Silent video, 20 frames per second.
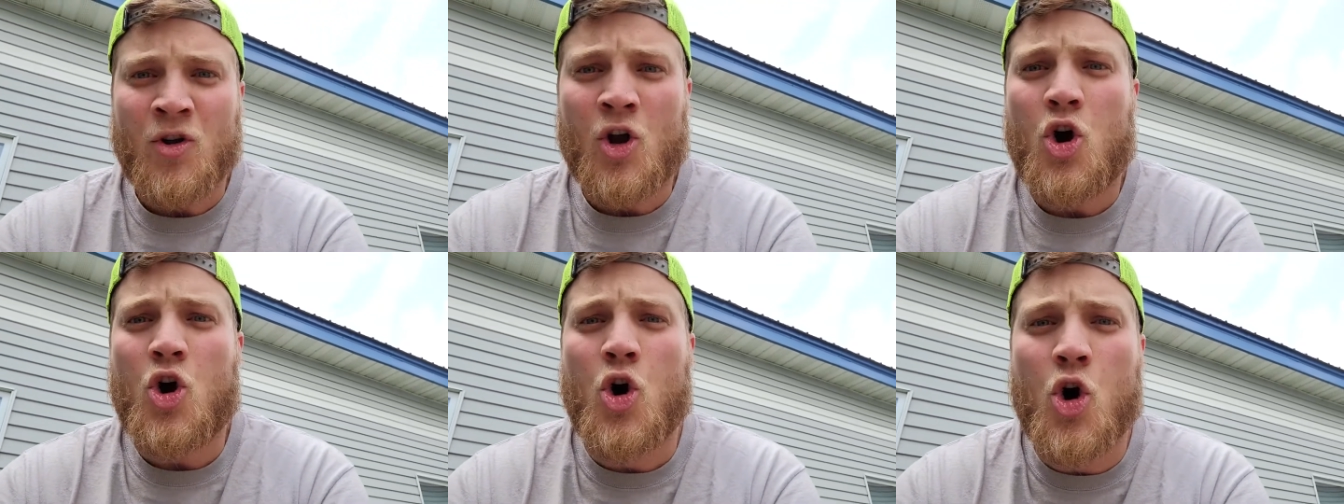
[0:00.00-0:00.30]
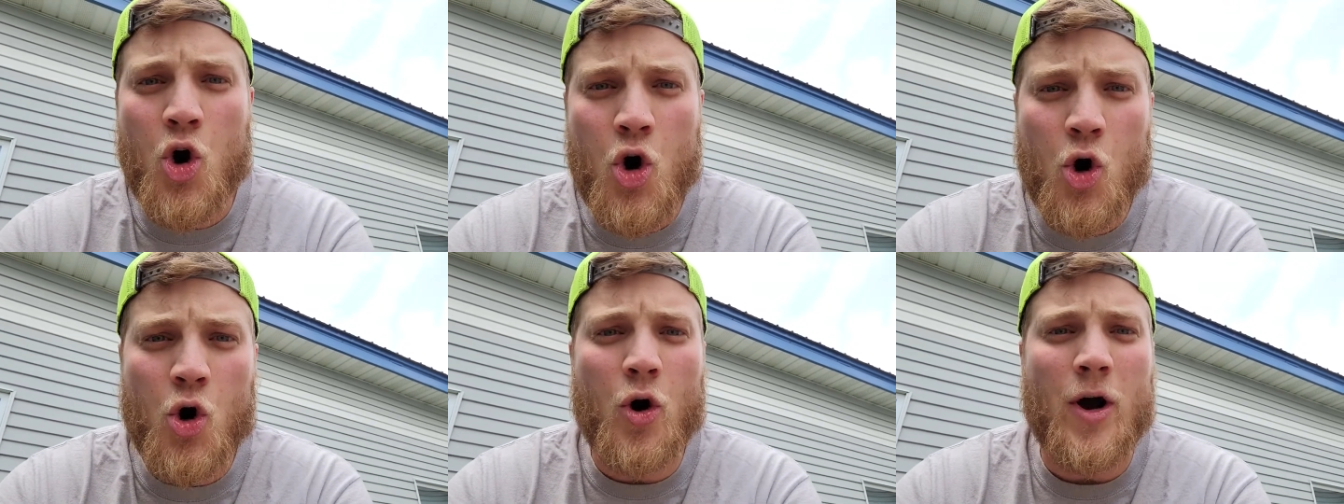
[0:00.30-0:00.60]

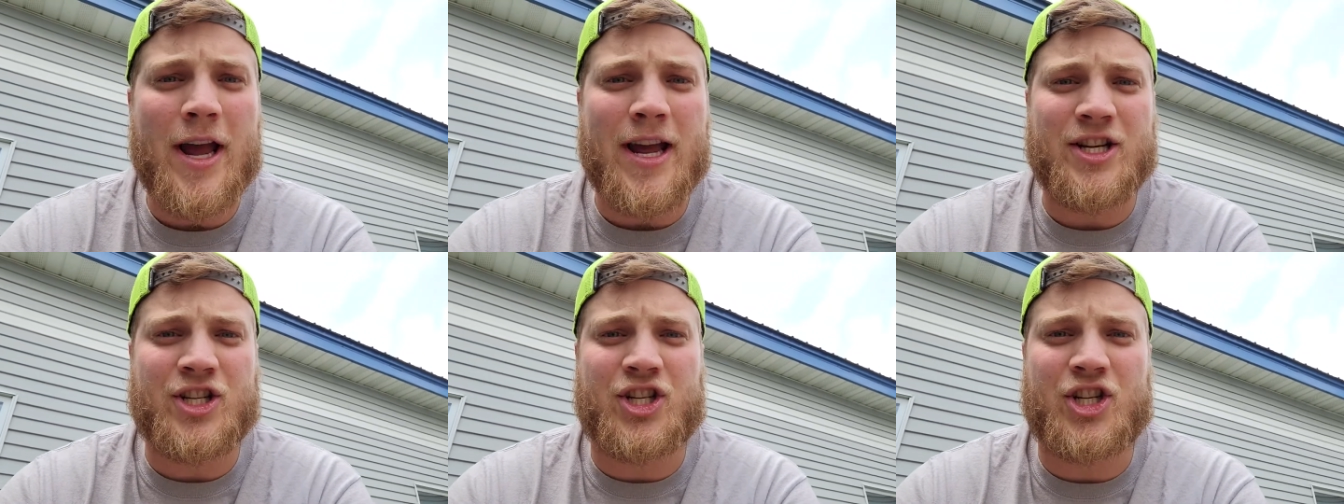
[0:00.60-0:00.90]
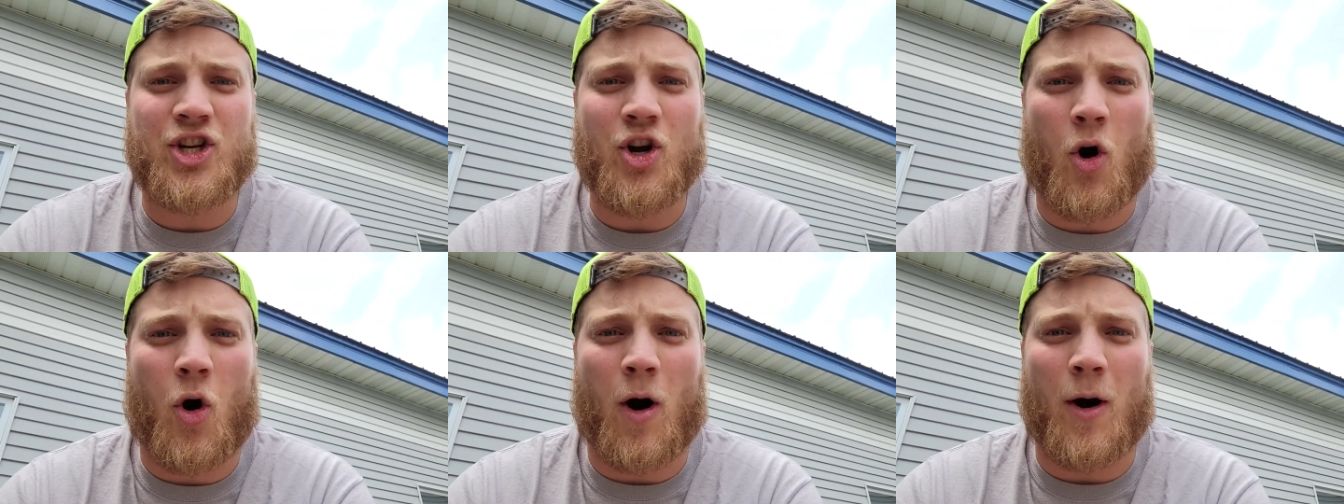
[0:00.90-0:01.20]
Who is
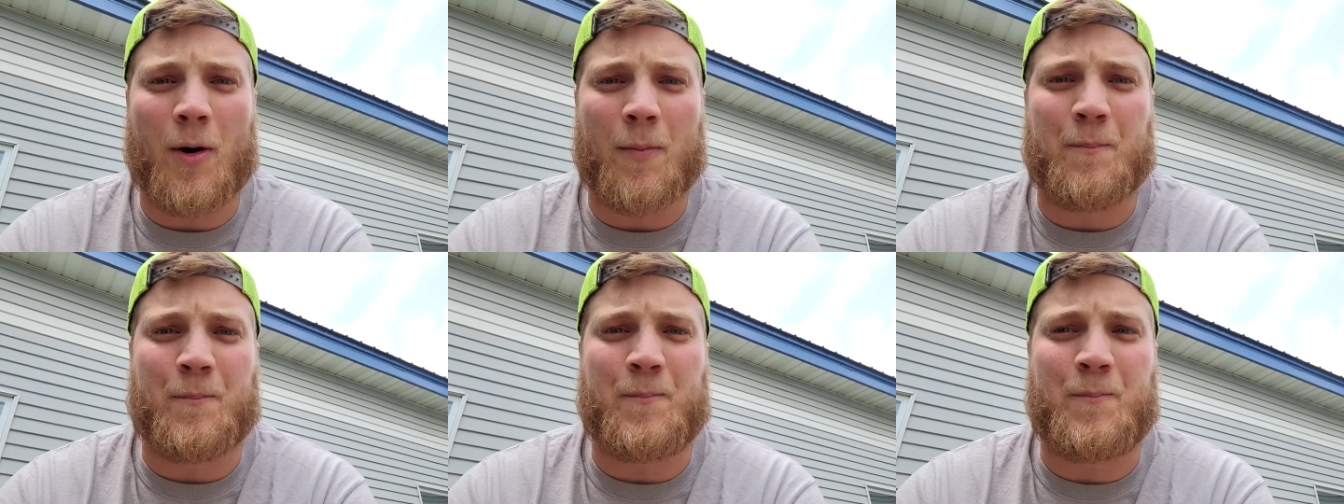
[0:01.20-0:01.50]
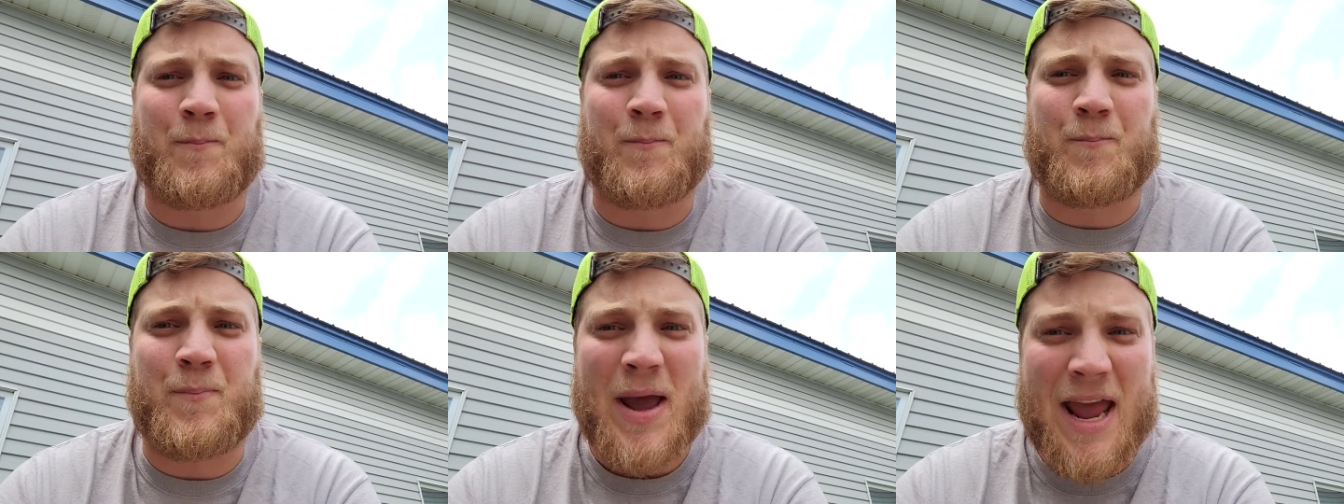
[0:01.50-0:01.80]
your
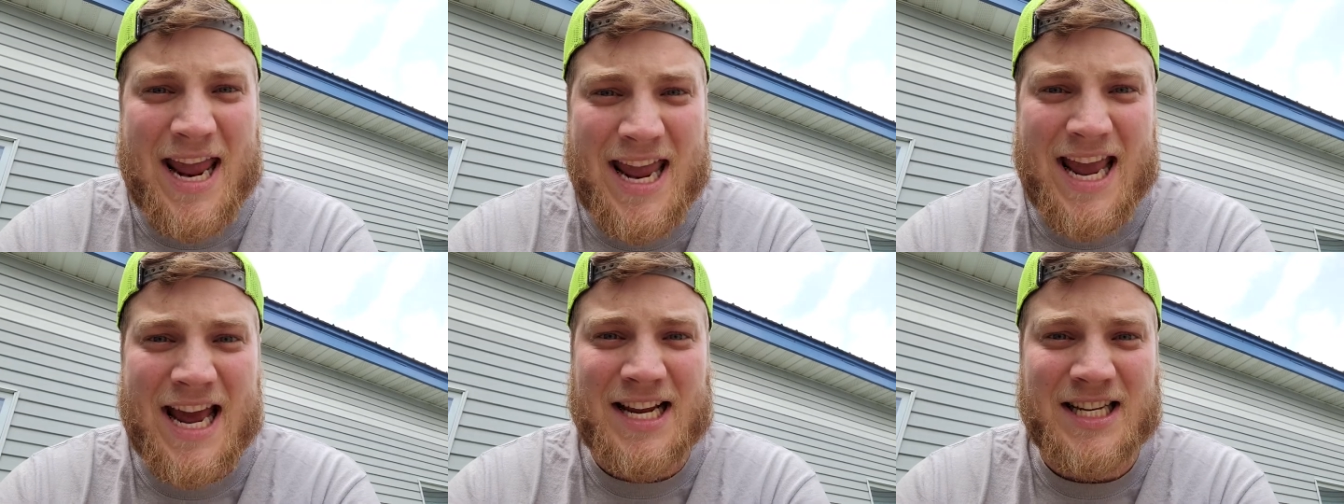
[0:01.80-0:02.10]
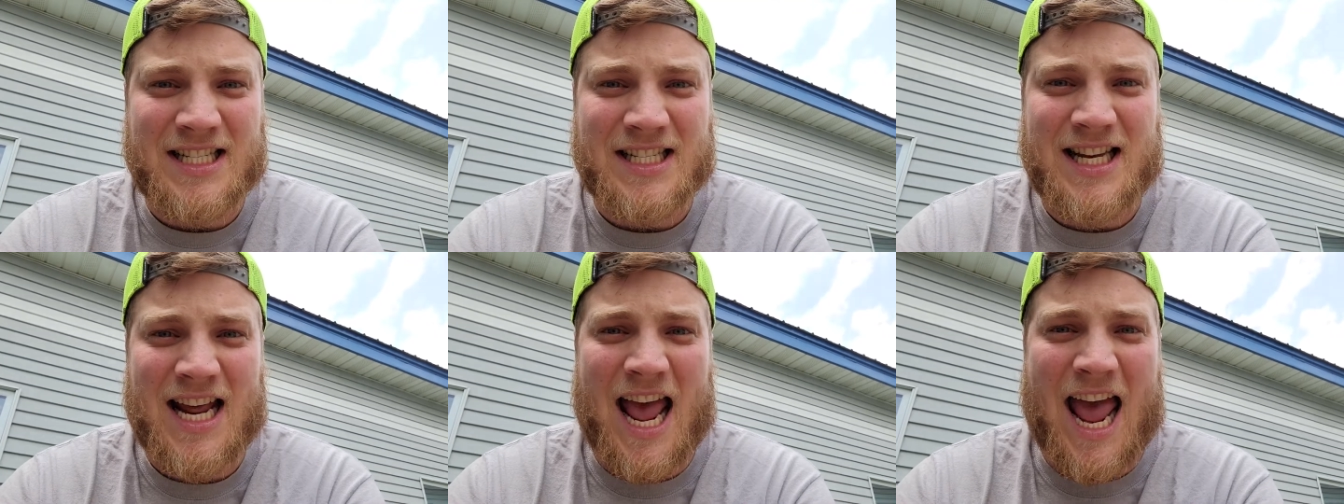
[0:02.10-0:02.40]

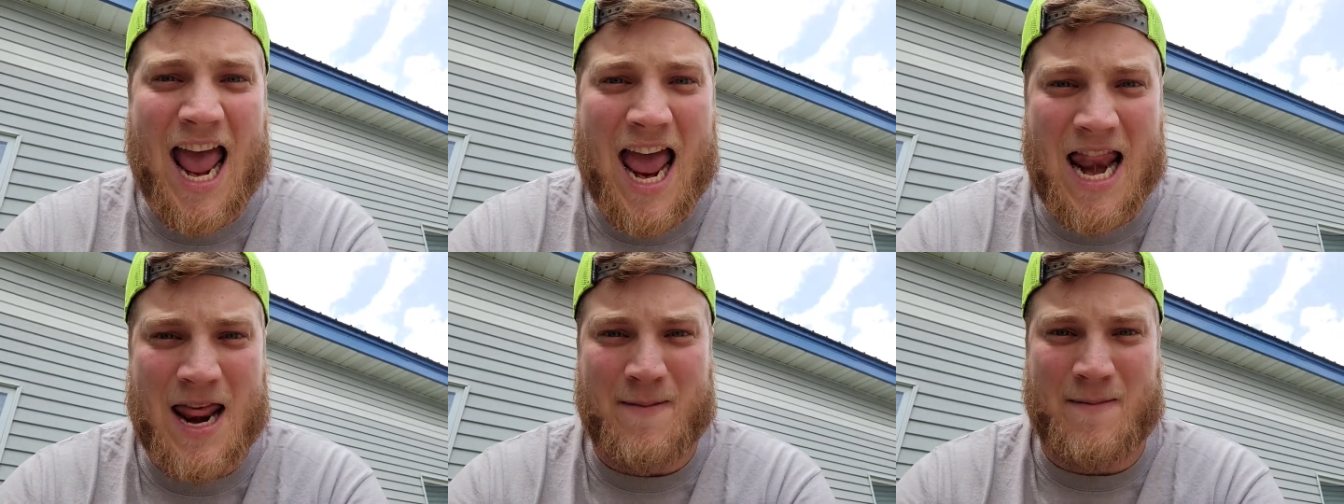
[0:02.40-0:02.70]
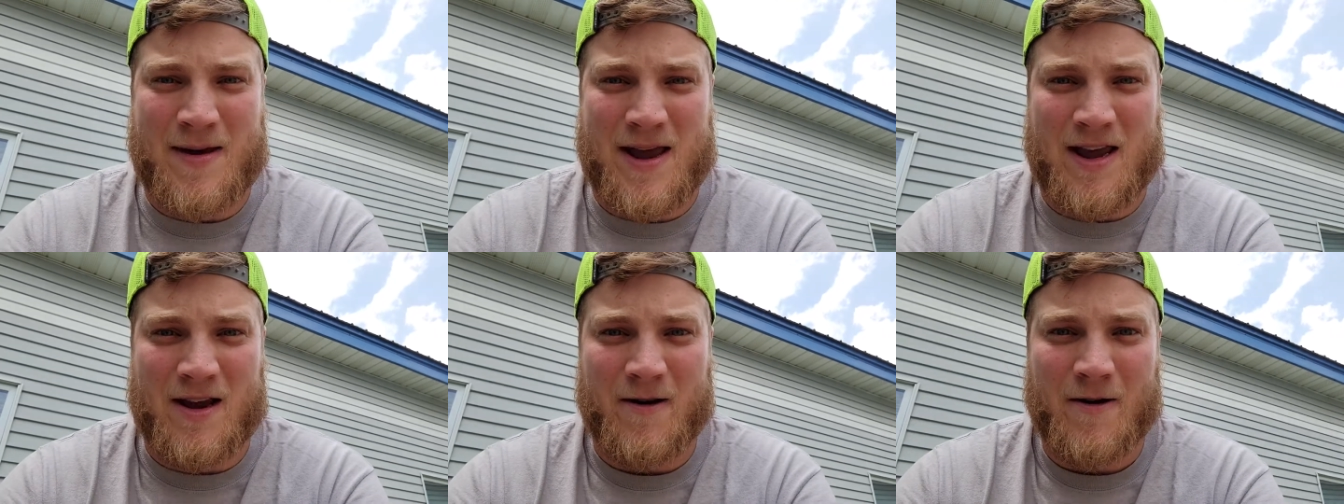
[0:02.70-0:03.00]
biggest
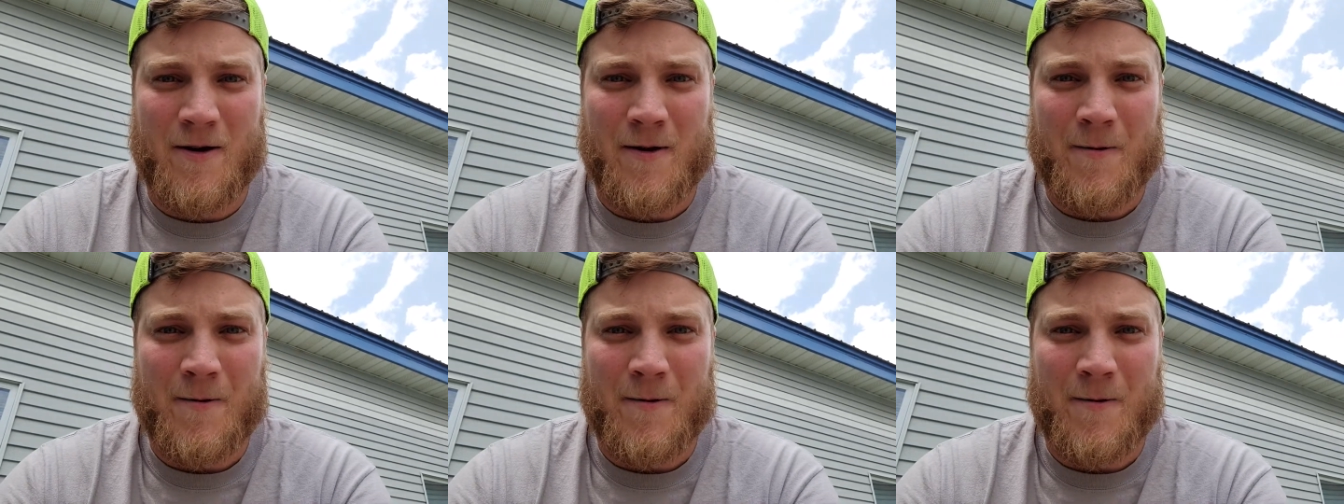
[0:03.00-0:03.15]
enemy?